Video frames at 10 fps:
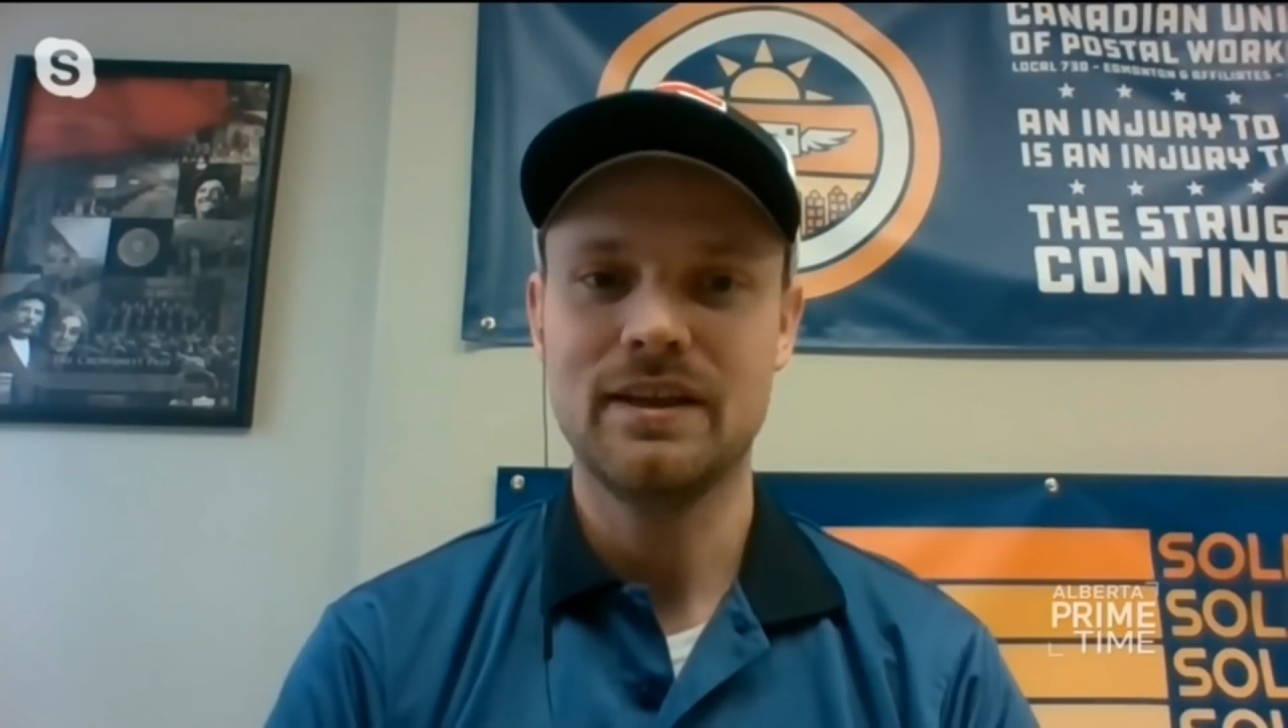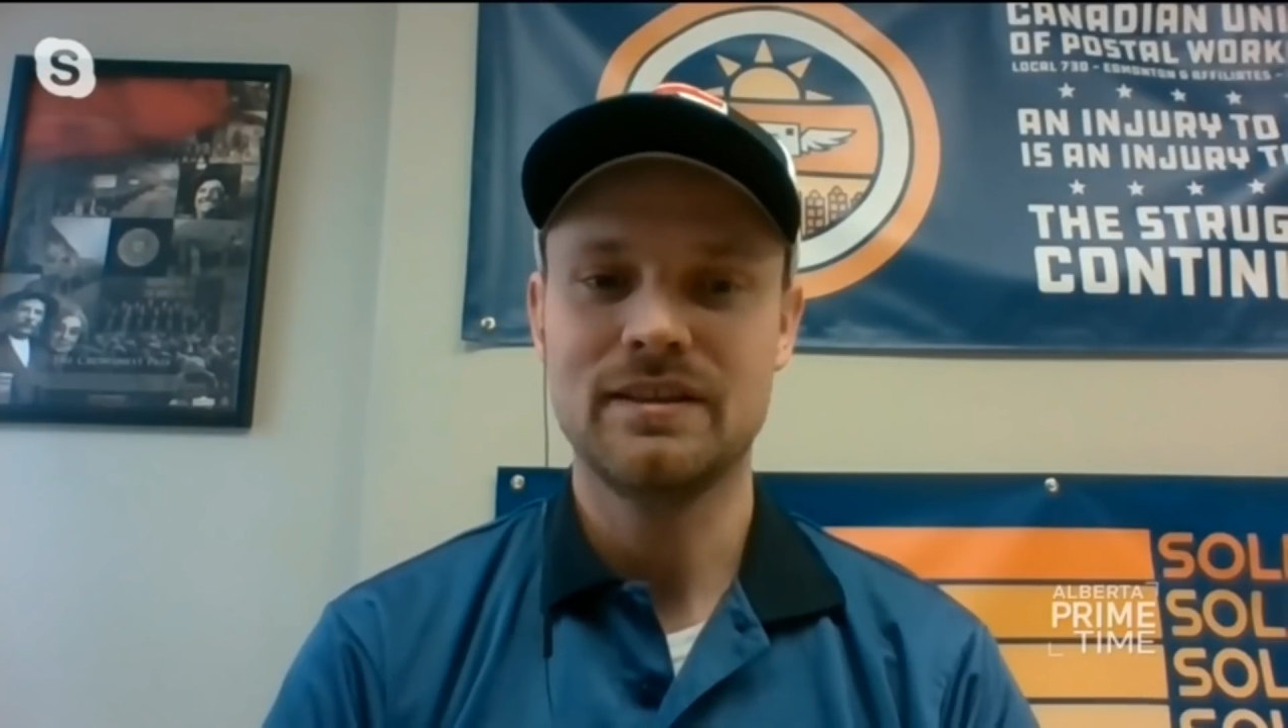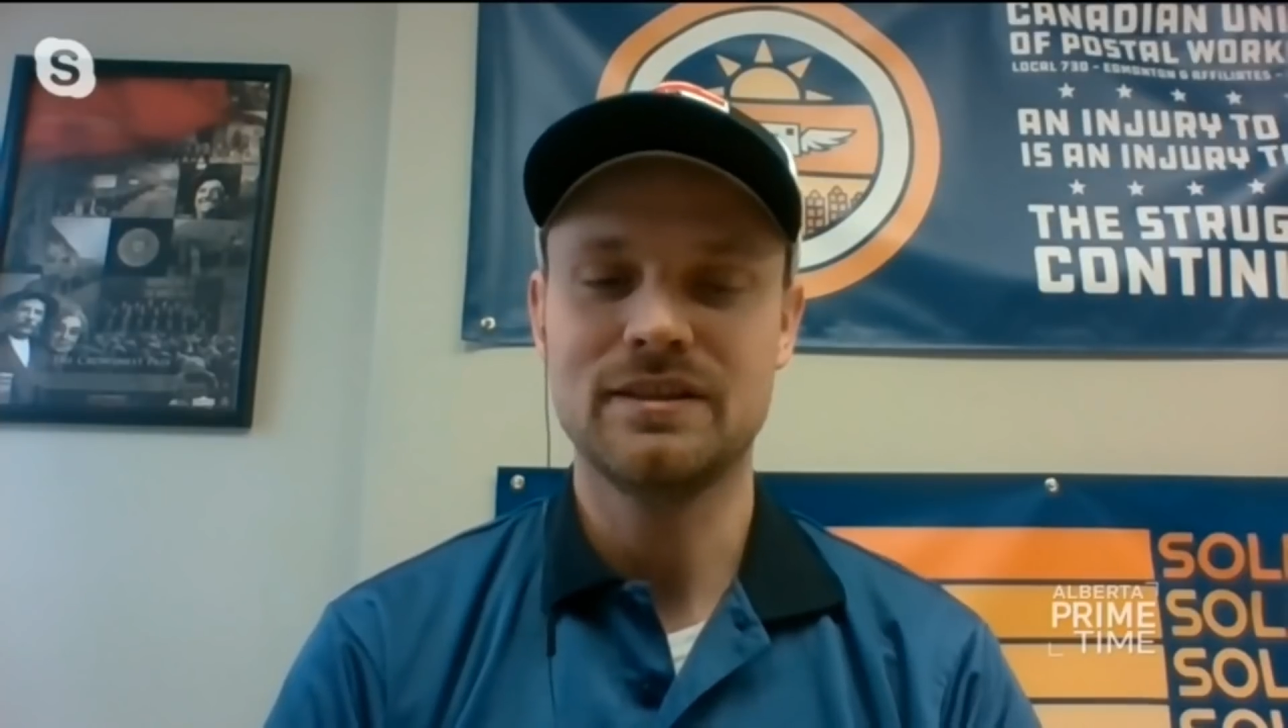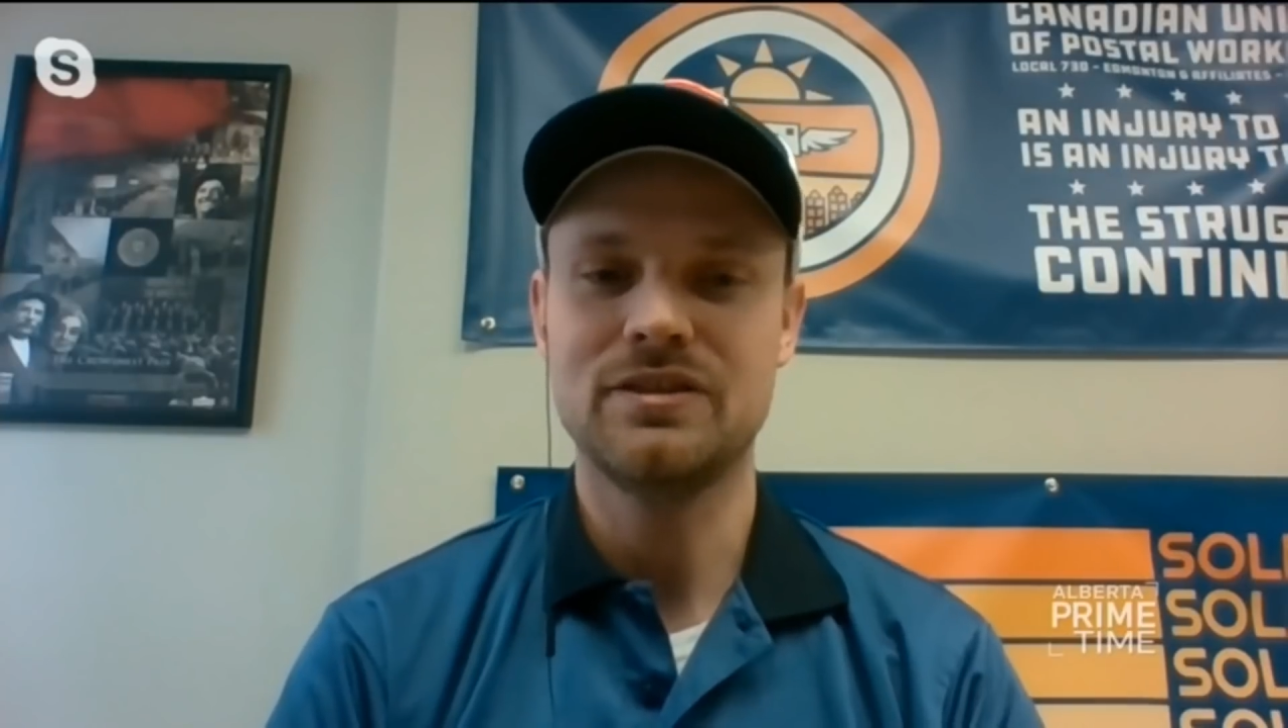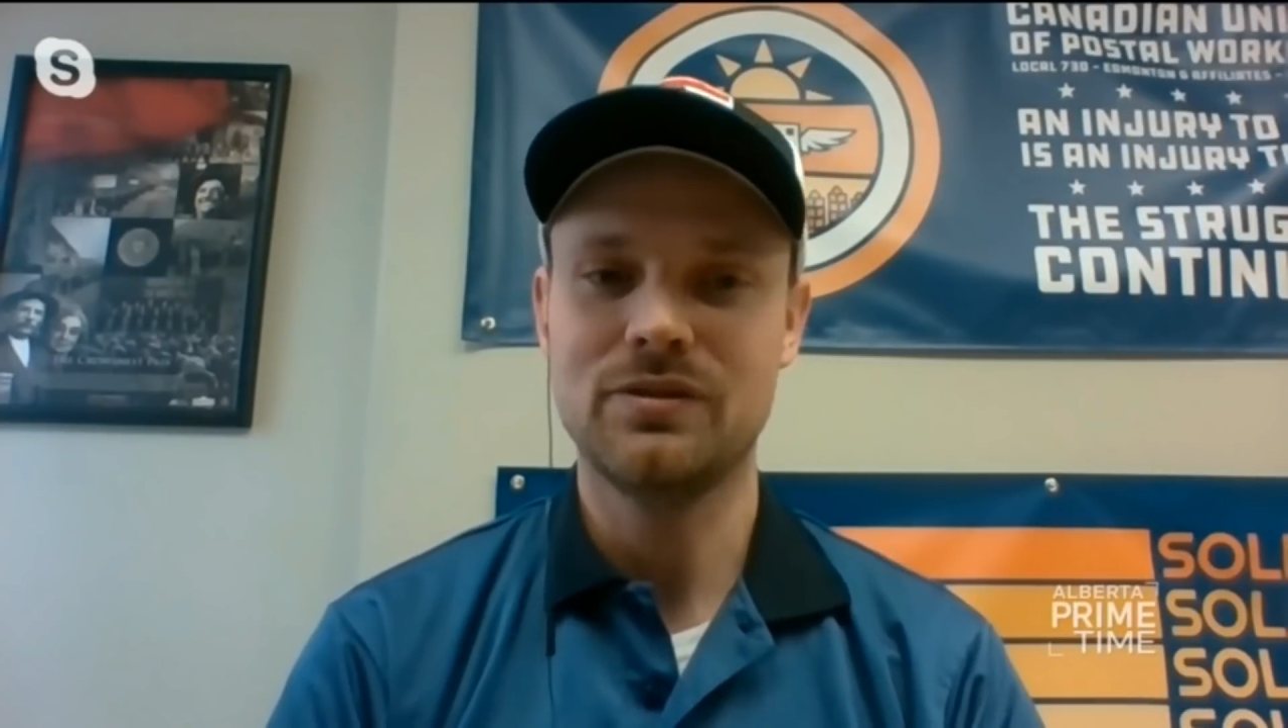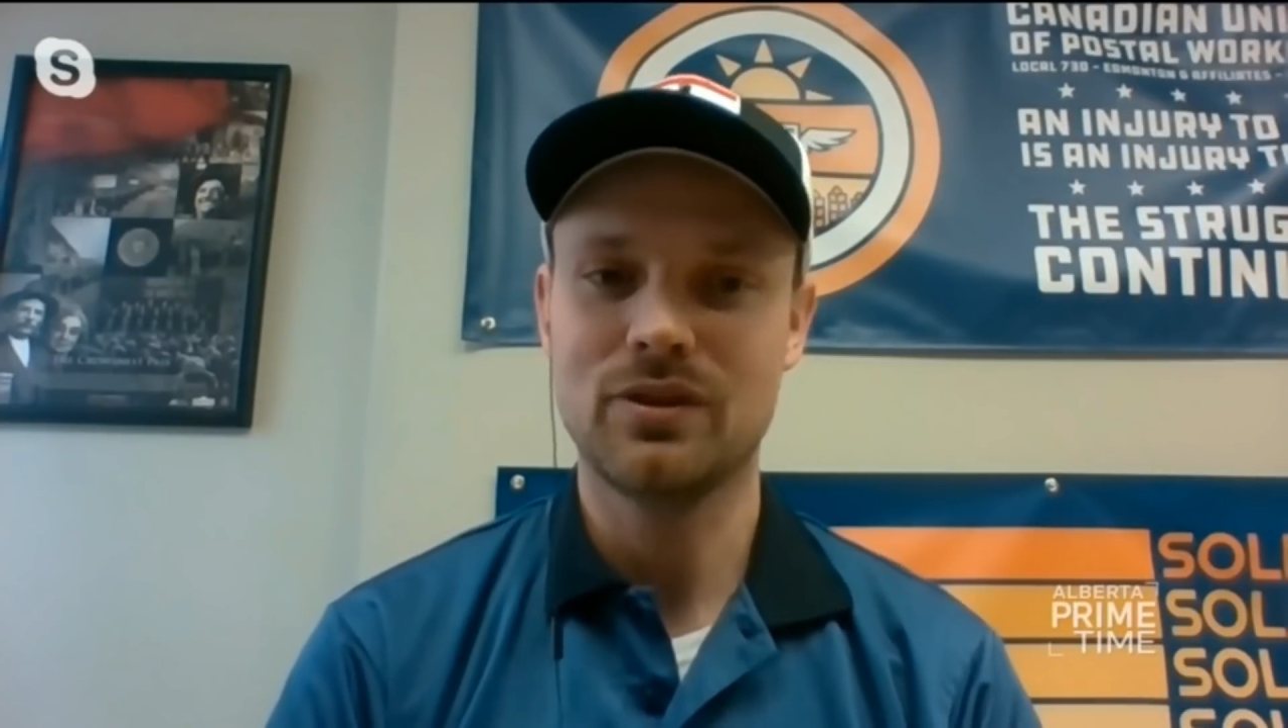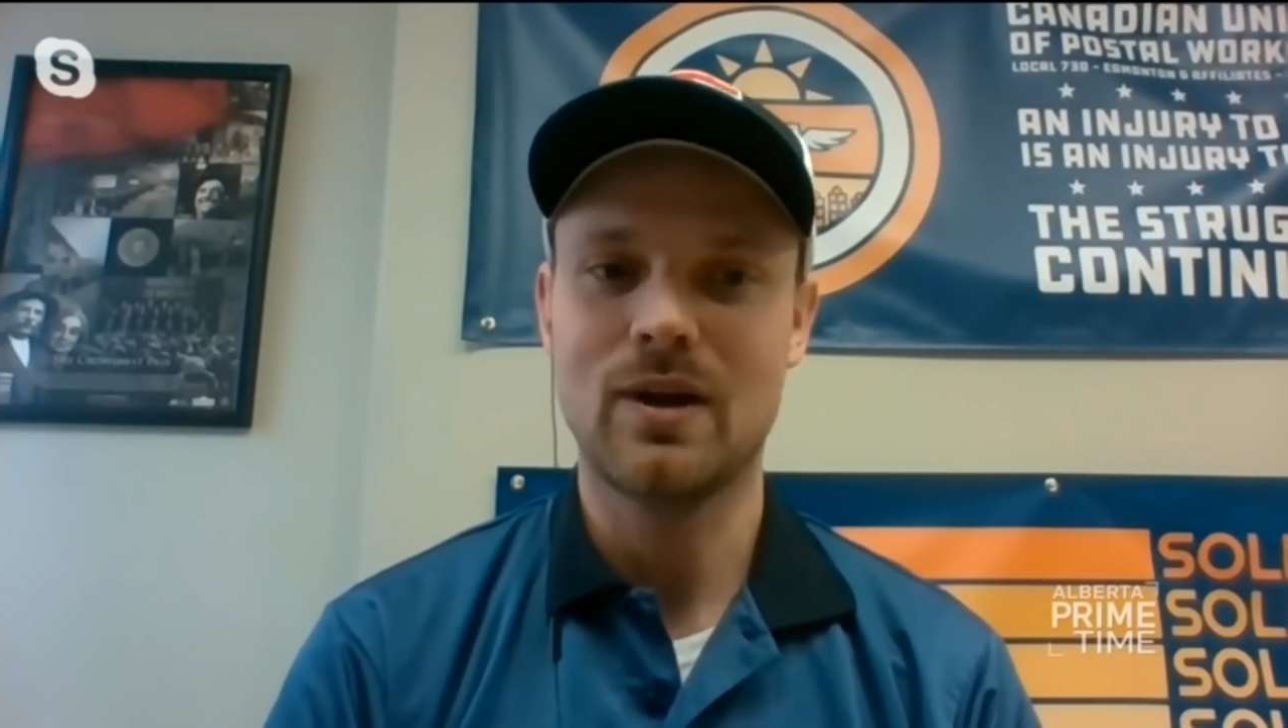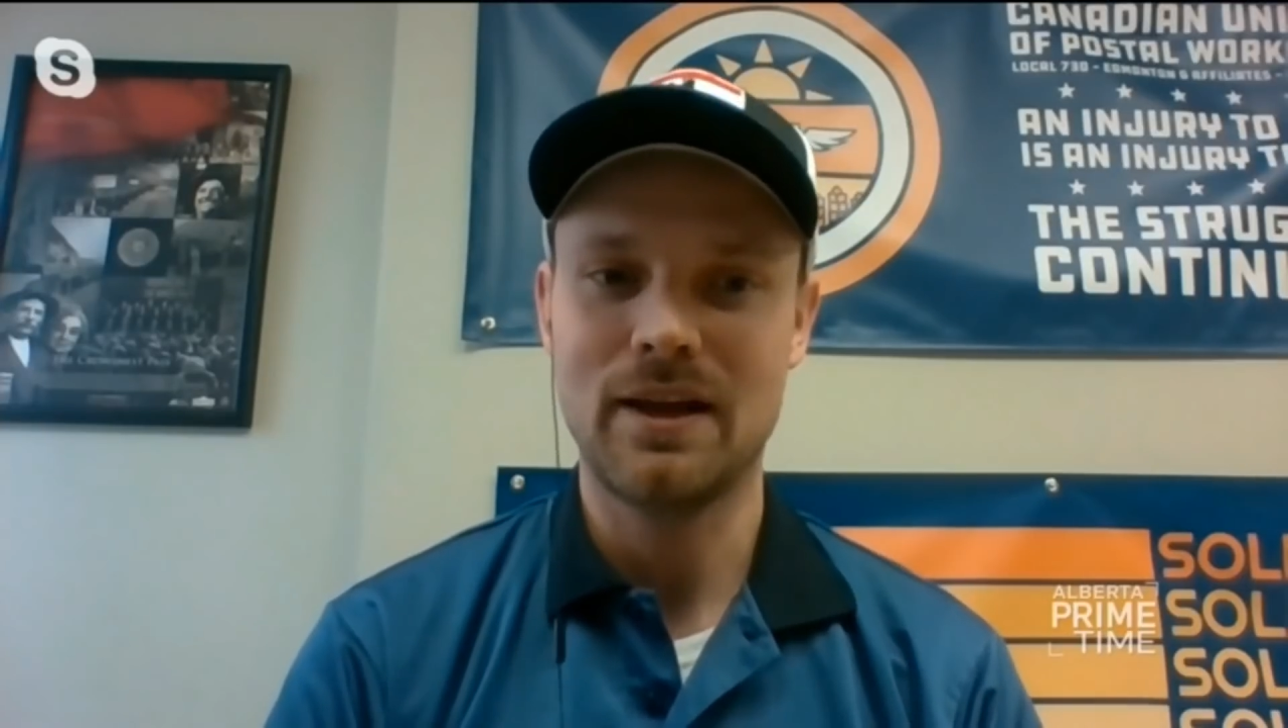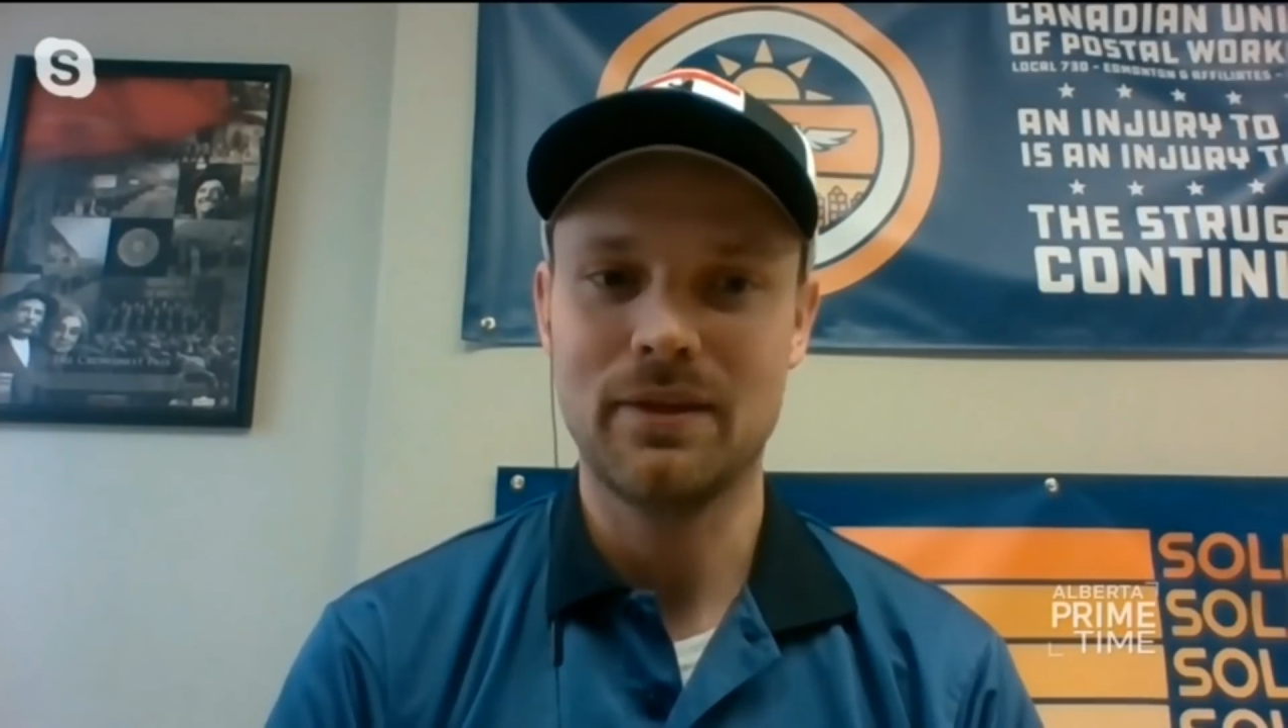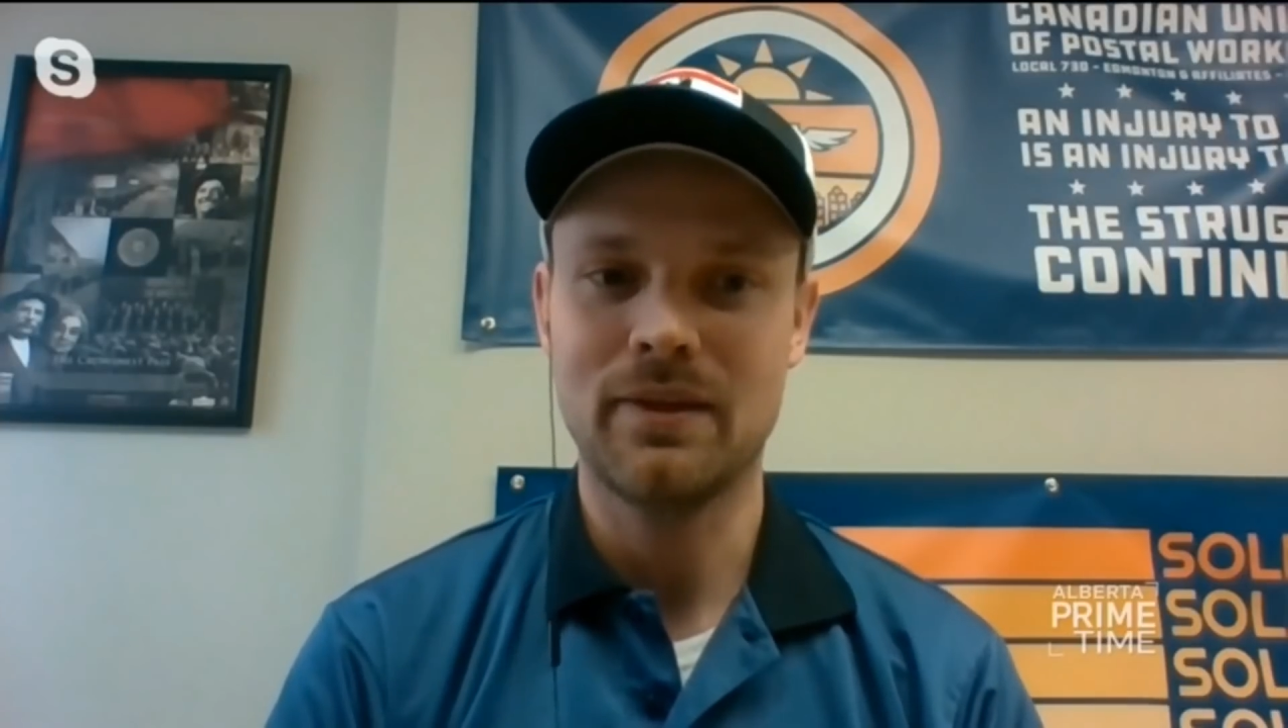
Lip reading: to do the right